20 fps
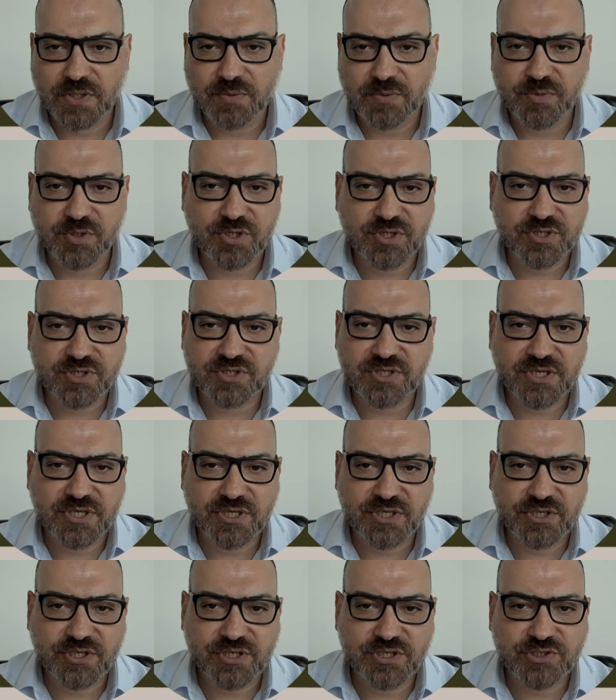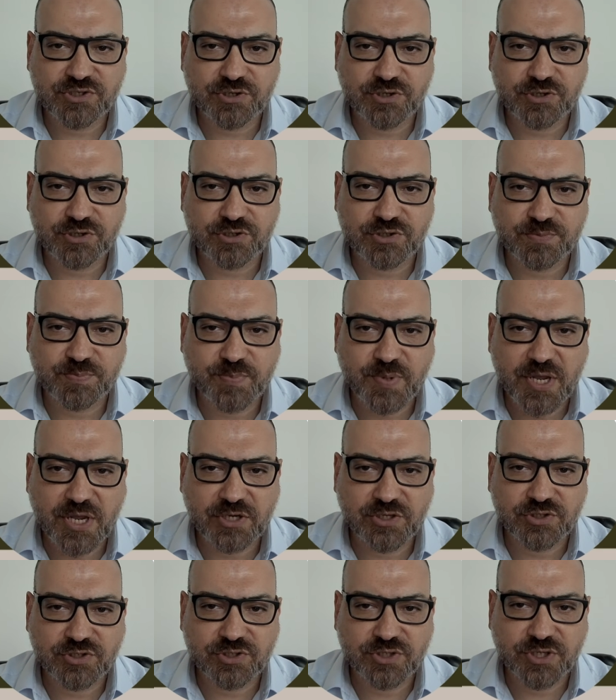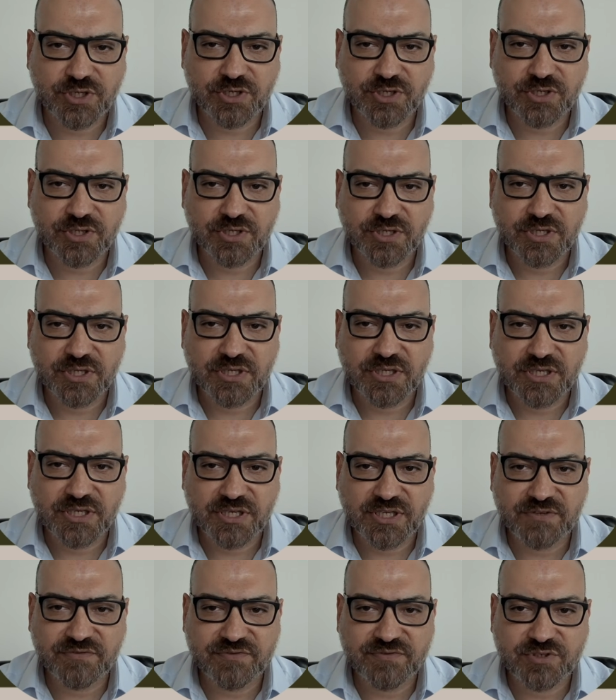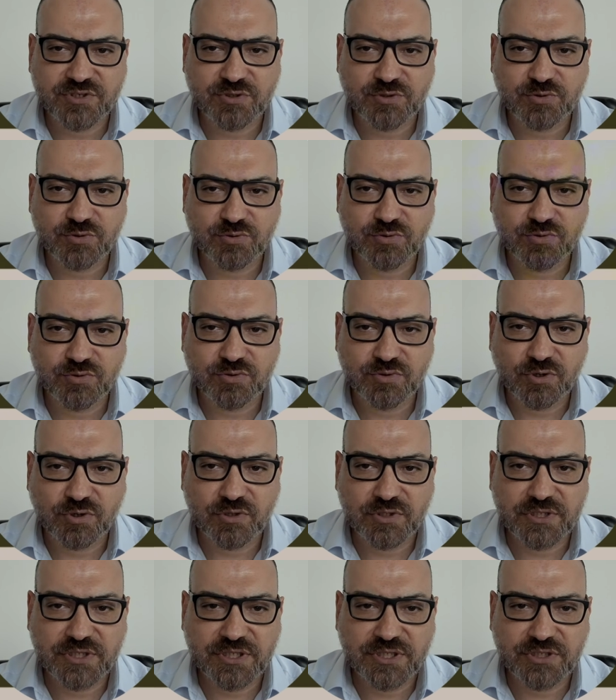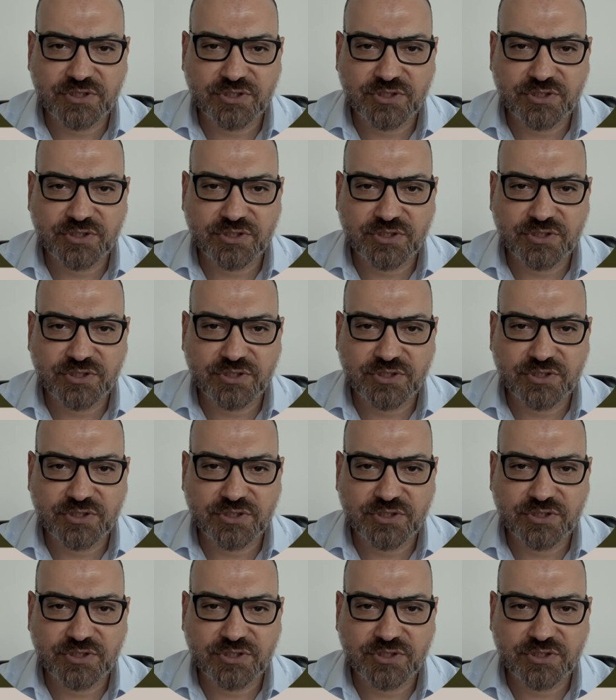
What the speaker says: because the research page here gives you only